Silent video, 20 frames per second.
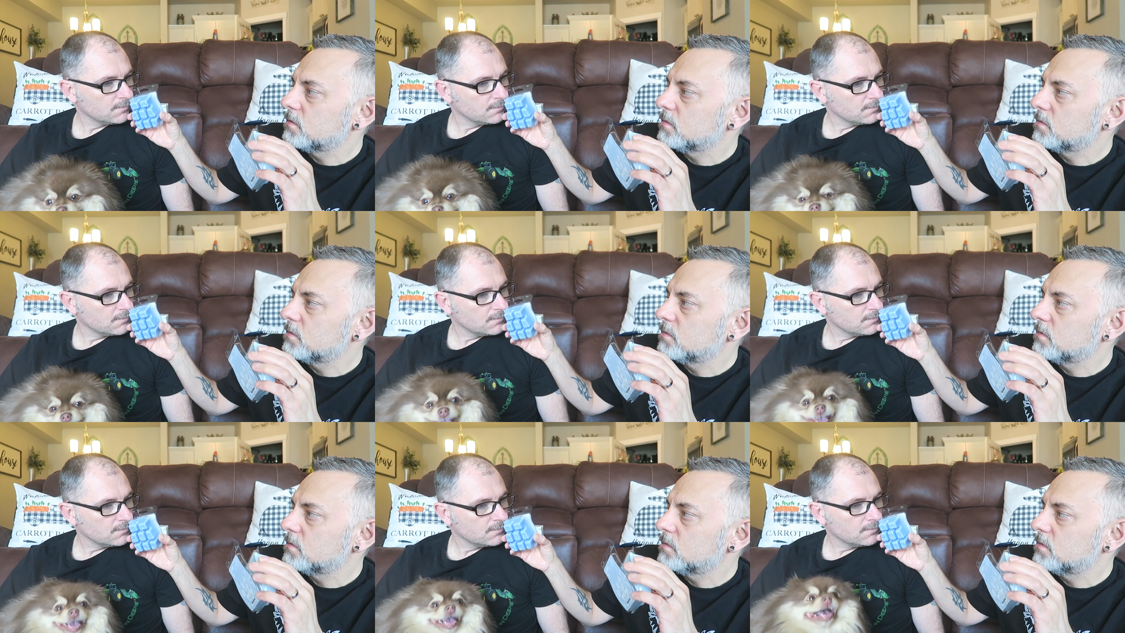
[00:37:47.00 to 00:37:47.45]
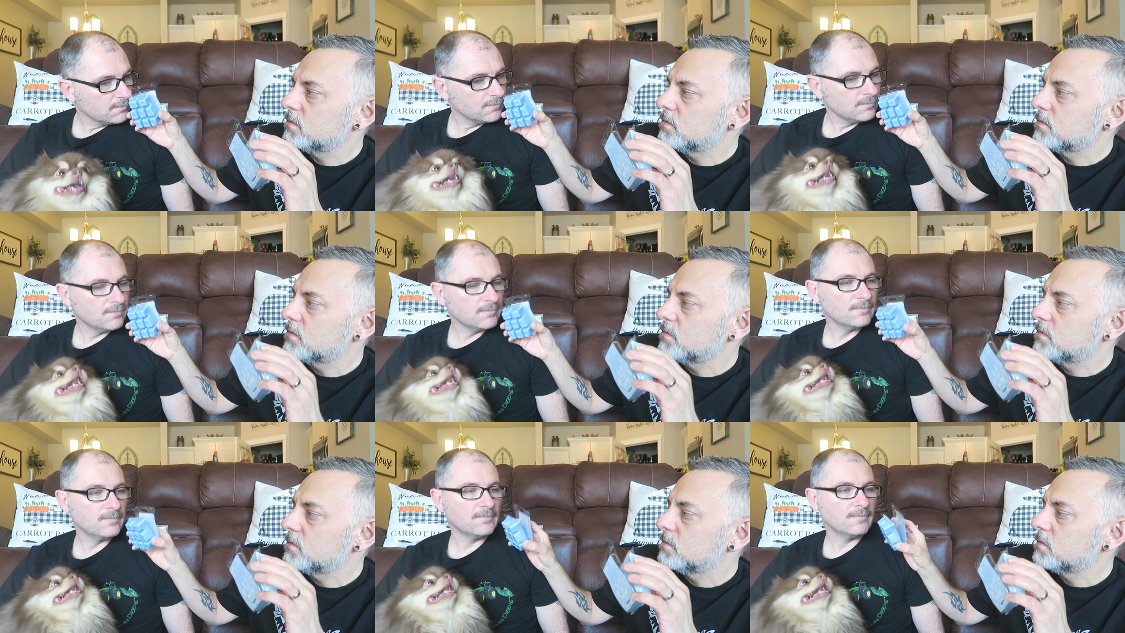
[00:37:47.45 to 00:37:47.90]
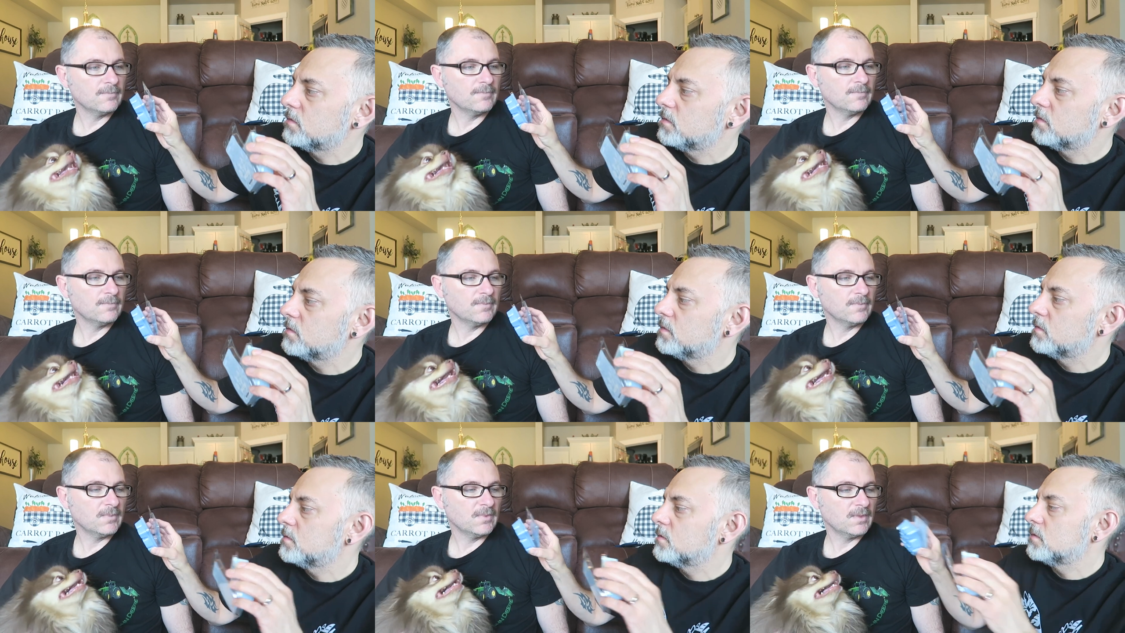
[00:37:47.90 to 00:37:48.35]

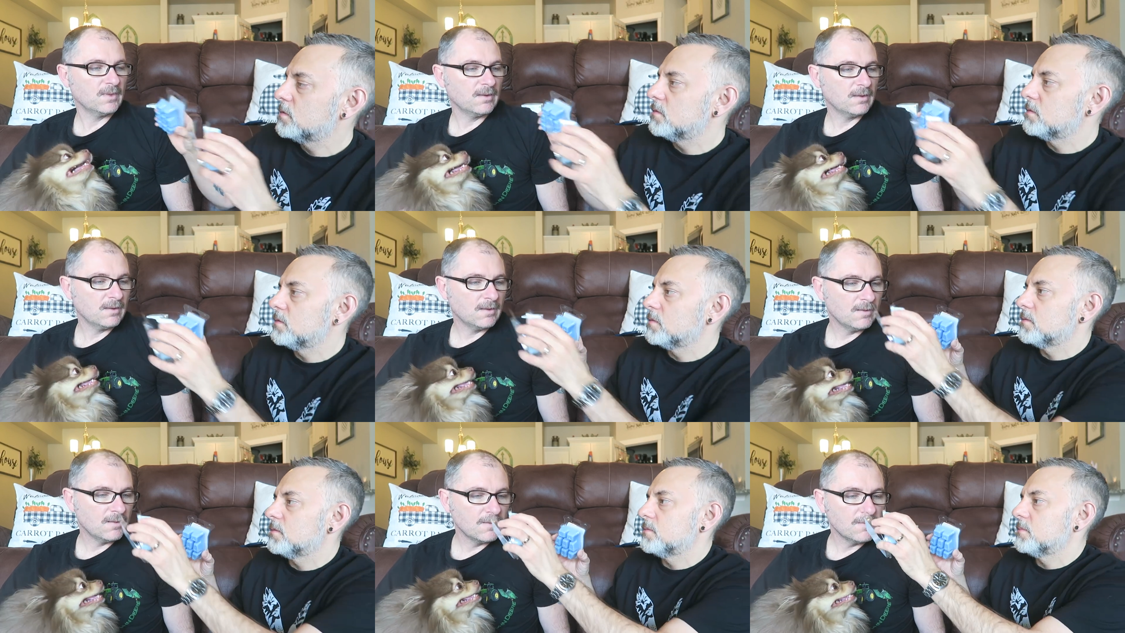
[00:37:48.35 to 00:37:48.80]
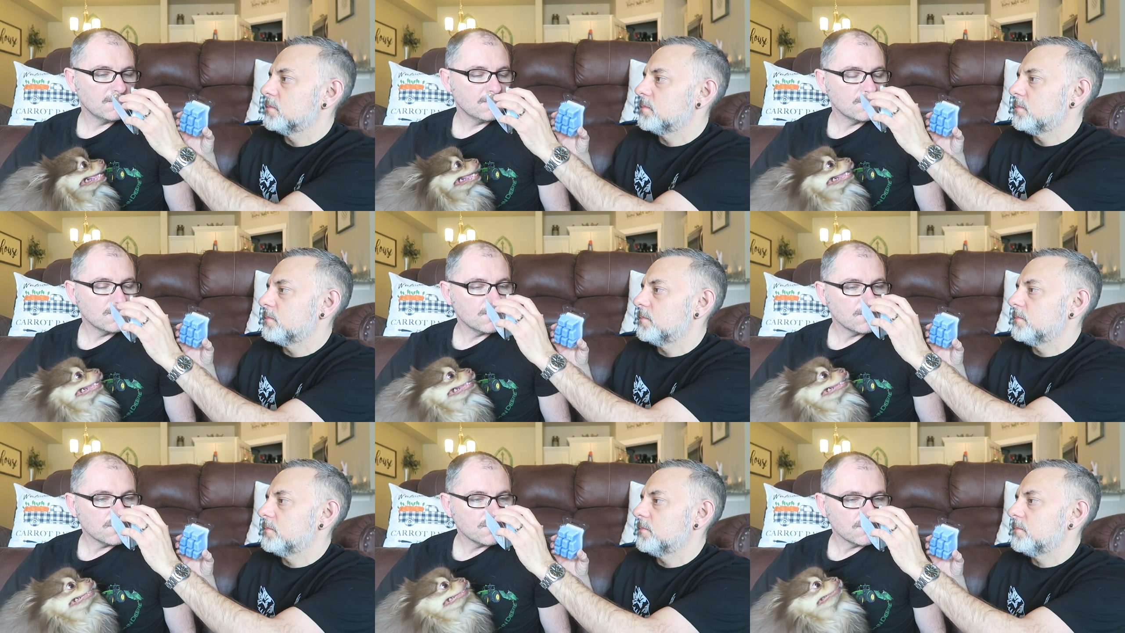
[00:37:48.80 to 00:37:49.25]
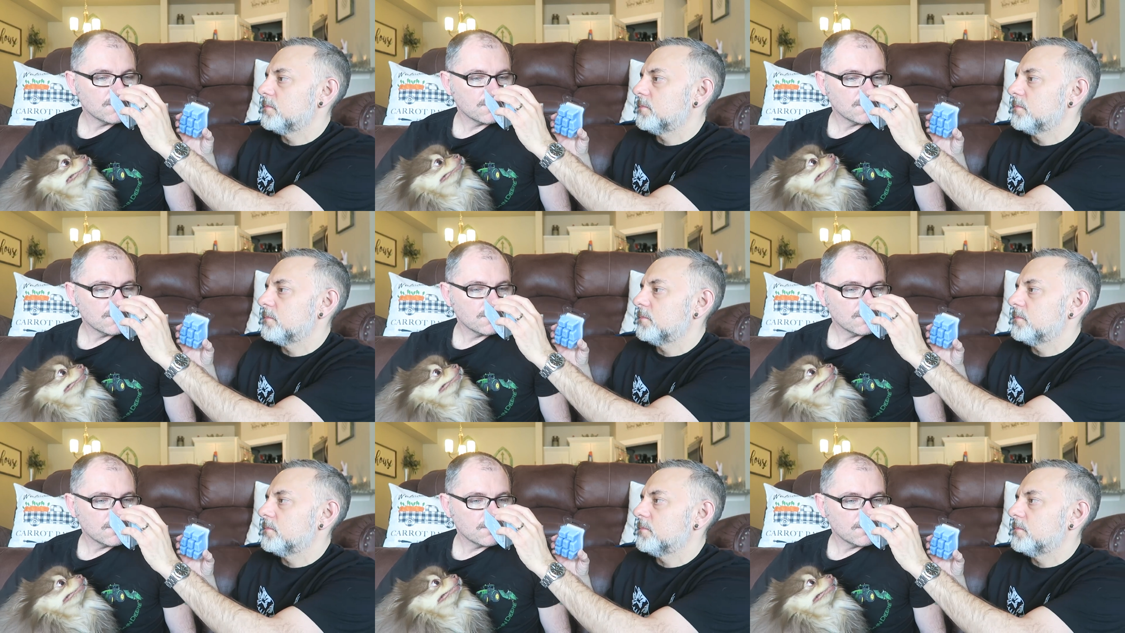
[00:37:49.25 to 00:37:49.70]

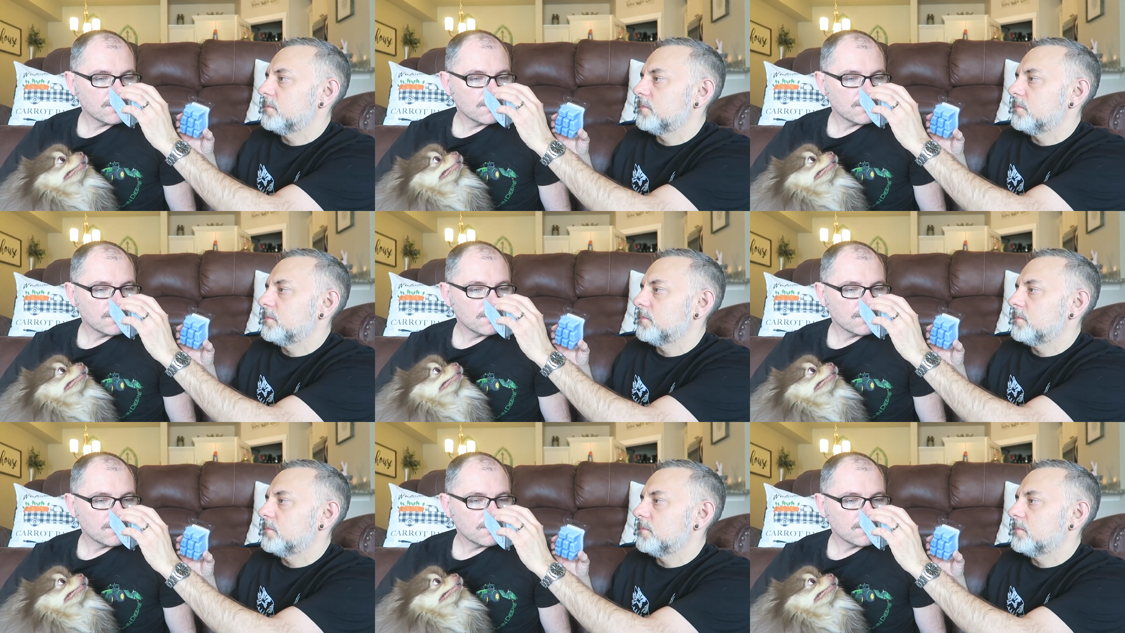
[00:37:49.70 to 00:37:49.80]
Nobody speaks.